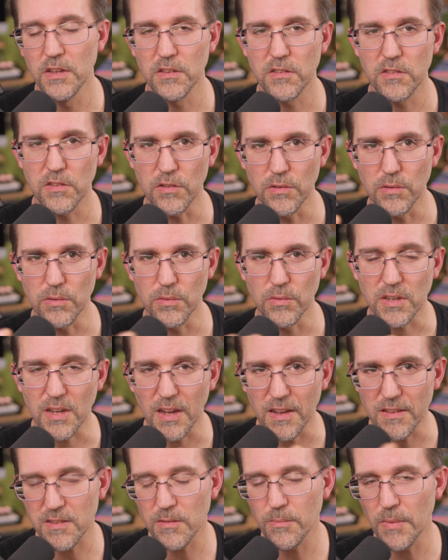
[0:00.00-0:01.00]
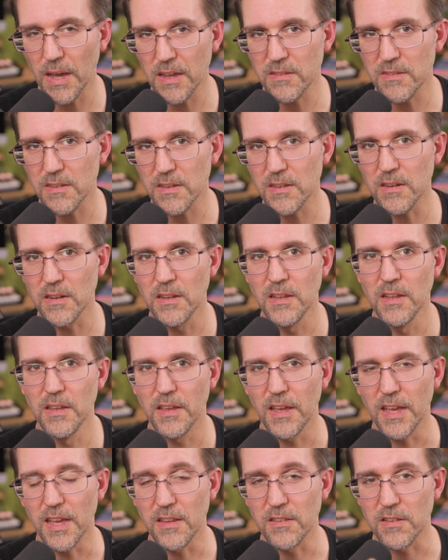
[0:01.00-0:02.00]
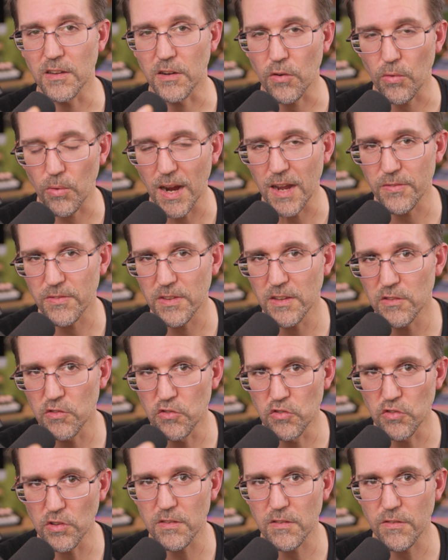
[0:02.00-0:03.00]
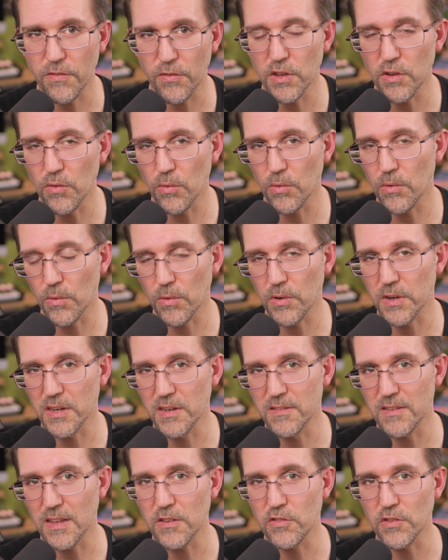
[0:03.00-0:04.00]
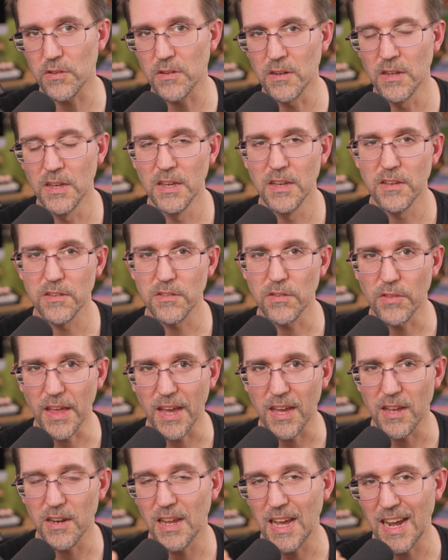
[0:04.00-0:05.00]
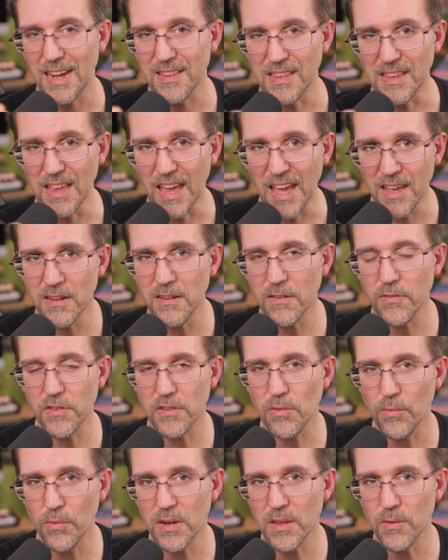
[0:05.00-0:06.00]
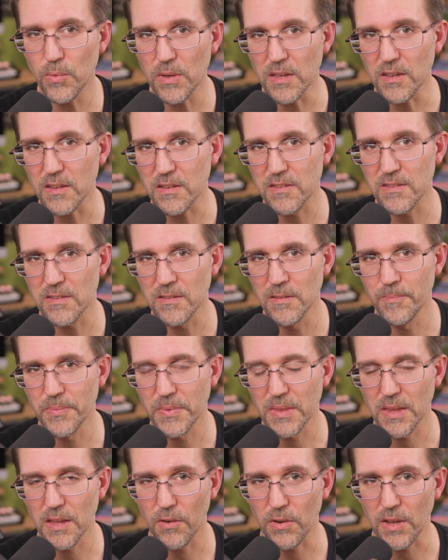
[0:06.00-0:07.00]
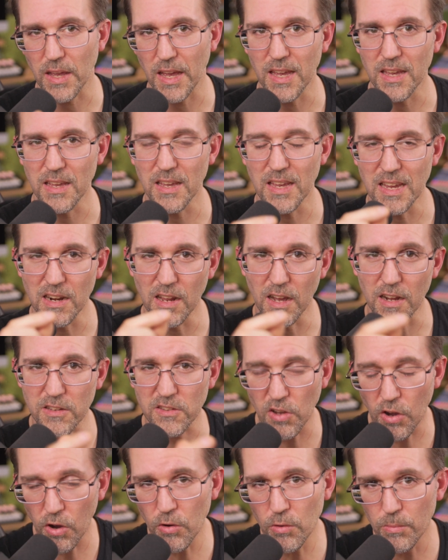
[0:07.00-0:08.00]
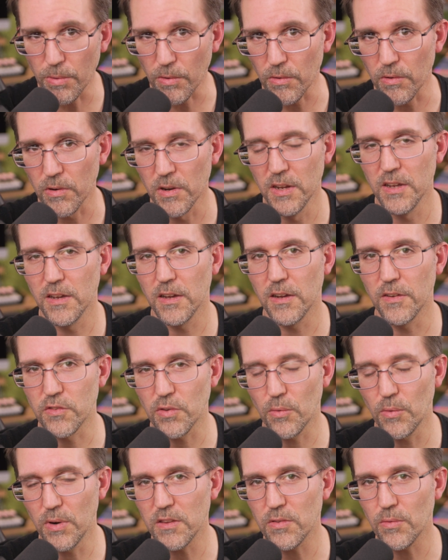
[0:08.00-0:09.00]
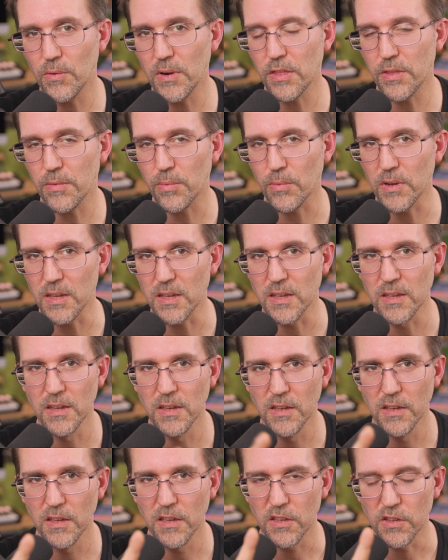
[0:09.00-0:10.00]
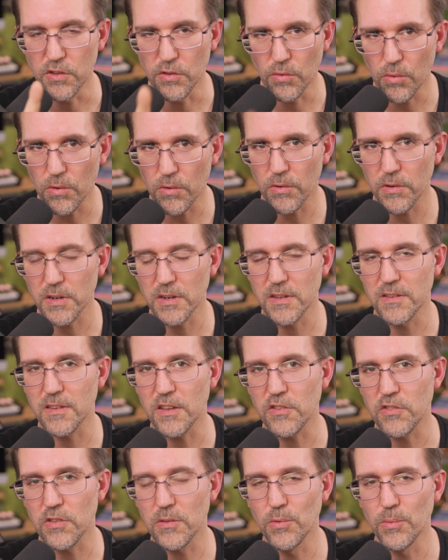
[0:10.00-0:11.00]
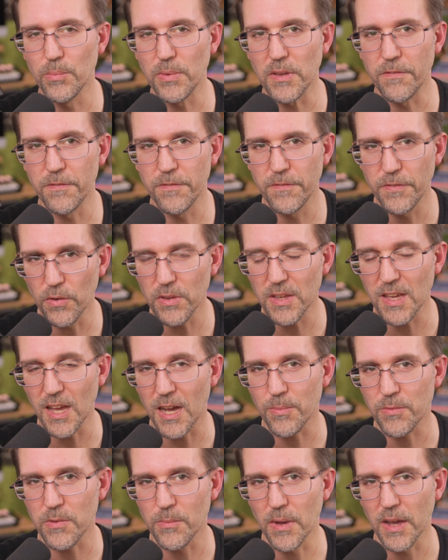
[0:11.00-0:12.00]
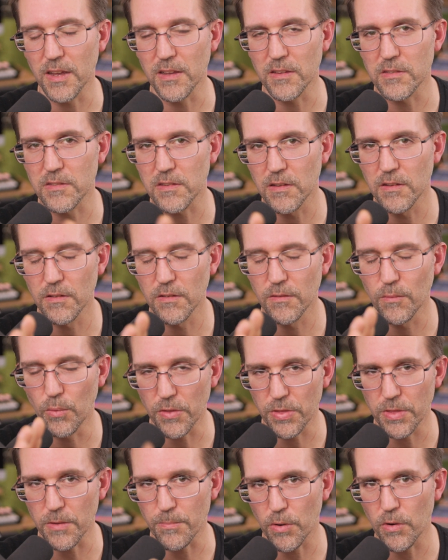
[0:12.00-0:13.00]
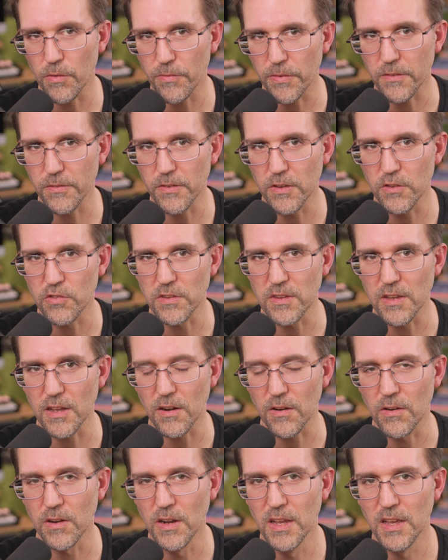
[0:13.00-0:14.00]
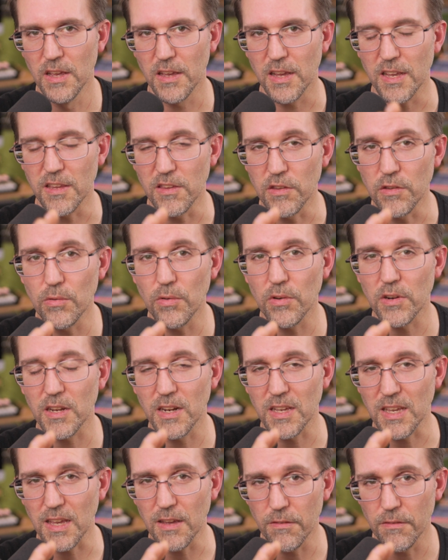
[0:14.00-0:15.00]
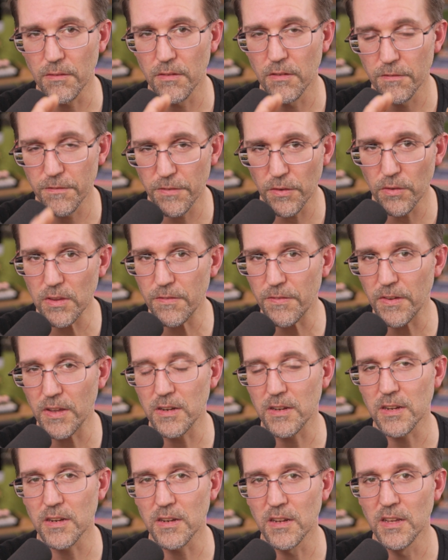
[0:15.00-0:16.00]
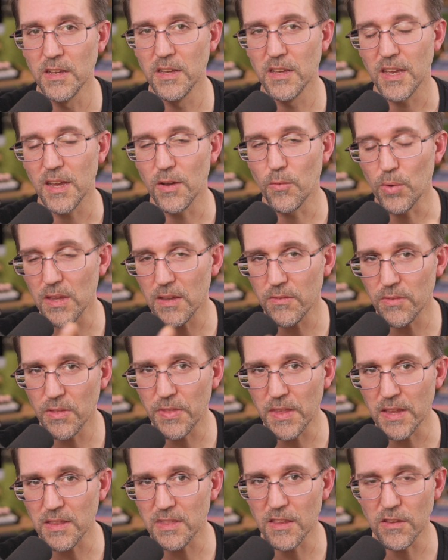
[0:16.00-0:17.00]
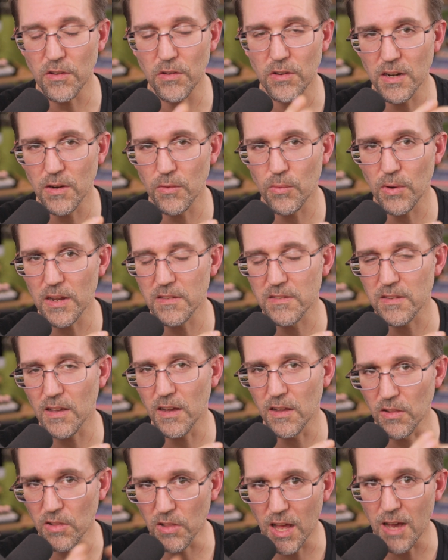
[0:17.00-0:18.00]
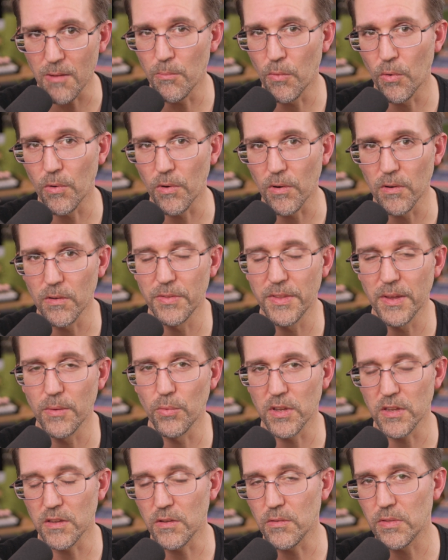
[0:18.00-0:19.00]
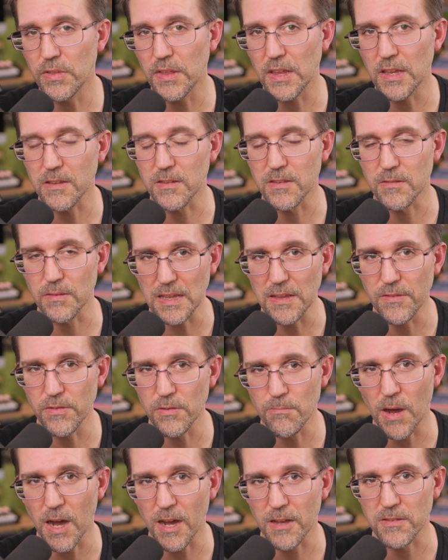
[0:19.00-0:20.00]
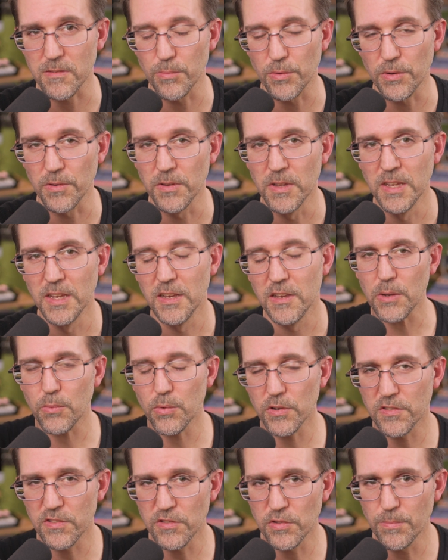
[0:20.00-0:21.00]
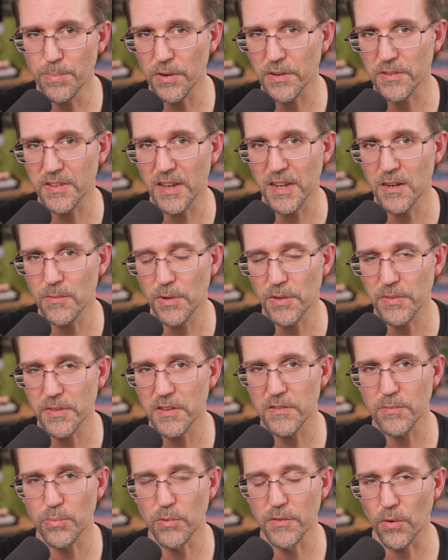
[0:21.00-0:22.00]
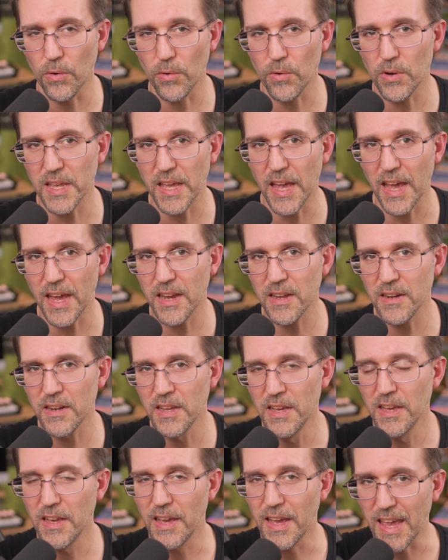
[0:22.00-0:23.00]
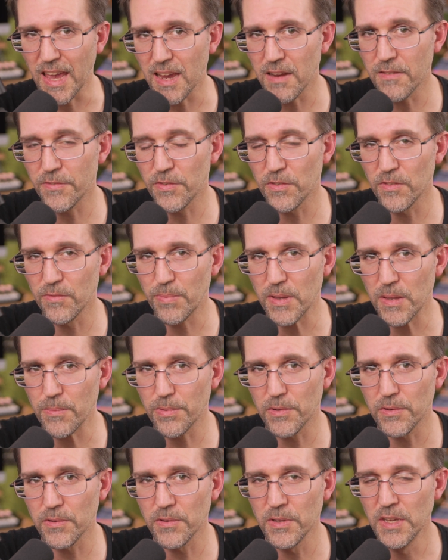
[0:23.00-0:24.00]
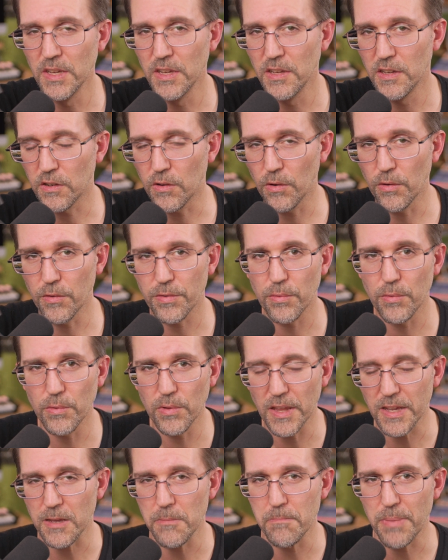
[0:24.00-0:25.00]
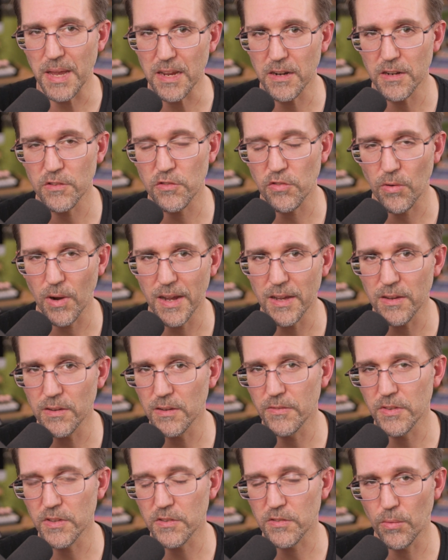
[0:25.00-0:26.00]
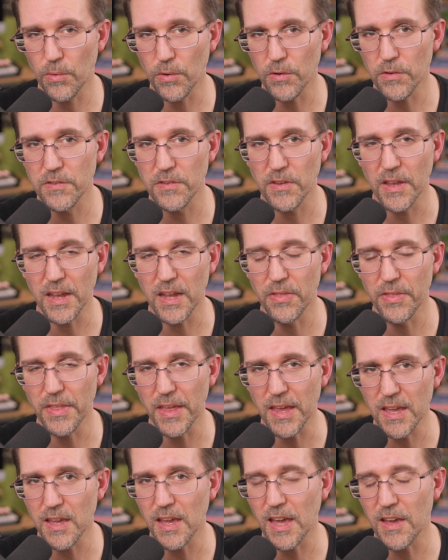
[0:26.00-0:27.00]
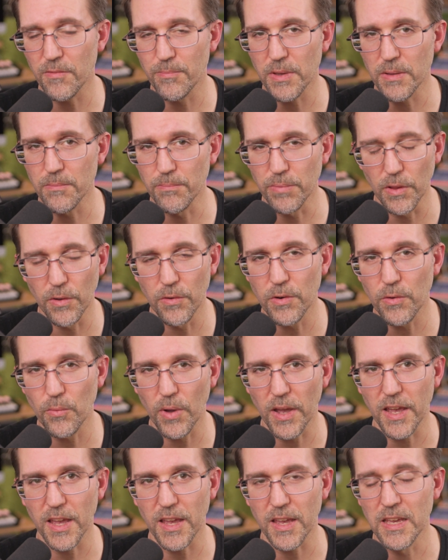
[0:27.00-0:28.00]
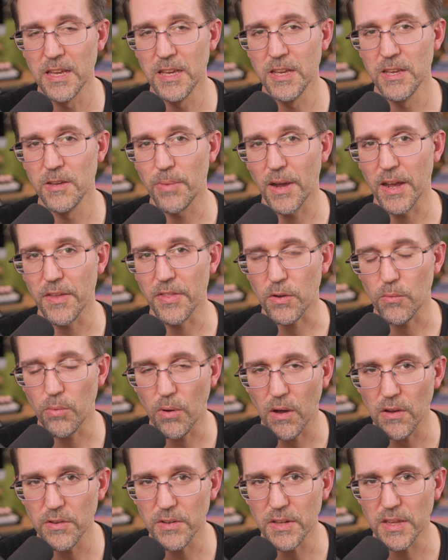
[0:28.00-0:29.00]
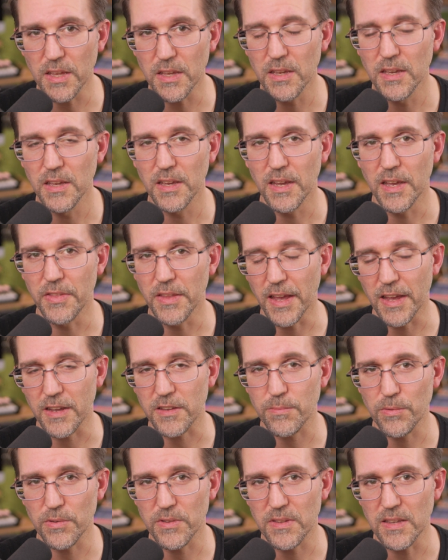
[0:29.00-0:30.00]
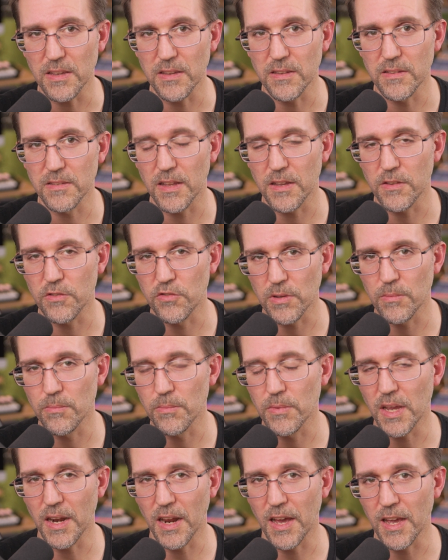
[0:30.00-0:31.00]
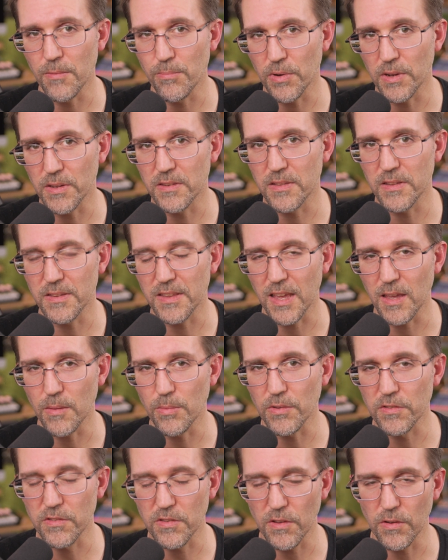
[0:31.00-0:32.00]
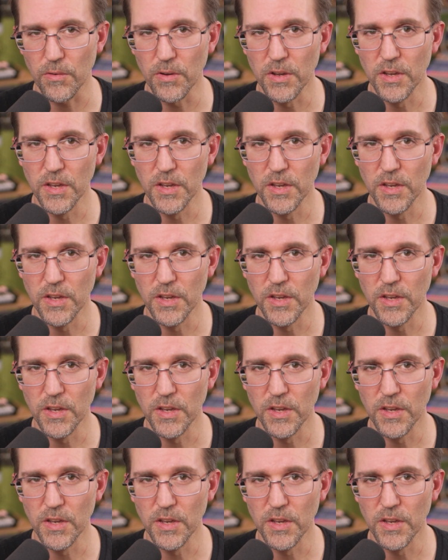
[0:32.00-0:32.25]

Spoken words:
to customize it and to craft it just for your organization so that at the end of the 20 weeks, okay, in October of 2023, your organization will be fully optimized with the perfect vision dinner. And you are going to get fully funded. And we even think that you're going to raise a lot more than what you think is even possible. We're super excited about this. We've already had a handful of people go through like a beta trial of this course, and they have been blown away by the quality and the expertise that Jim and I bring to the table. So